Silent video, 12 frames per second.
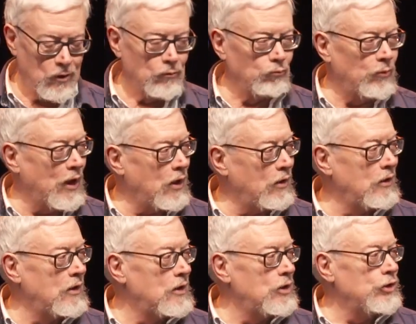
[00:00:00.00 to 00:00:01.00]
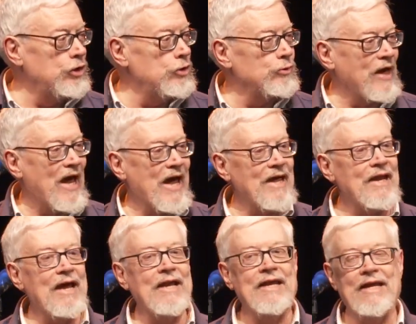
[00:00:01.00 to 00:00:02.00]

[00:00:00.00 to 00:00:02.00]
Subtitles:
But you cannot